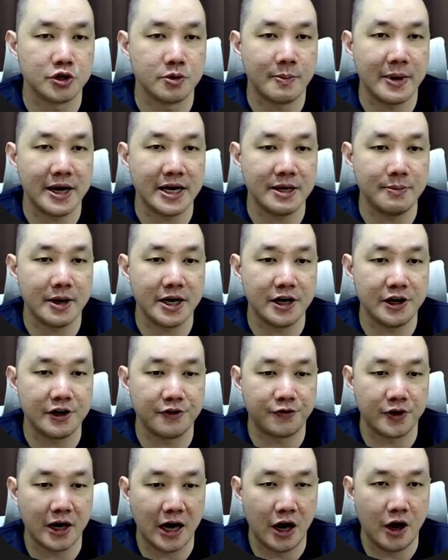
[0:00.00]
many
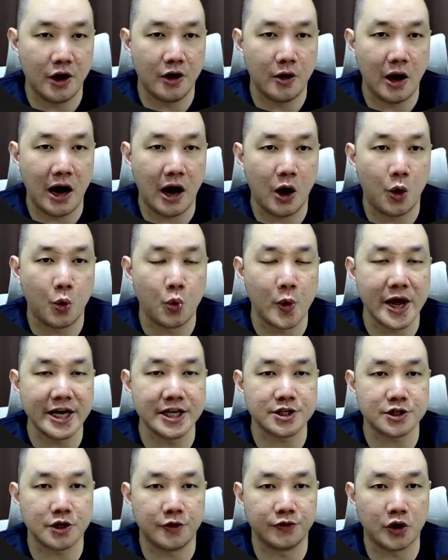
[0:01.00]
different
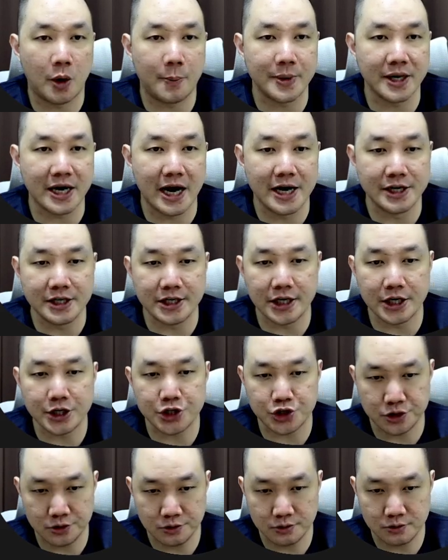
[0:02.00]
ways of topic
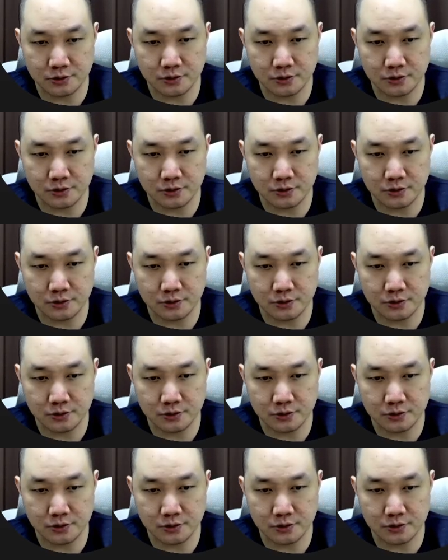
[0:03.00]
ideation.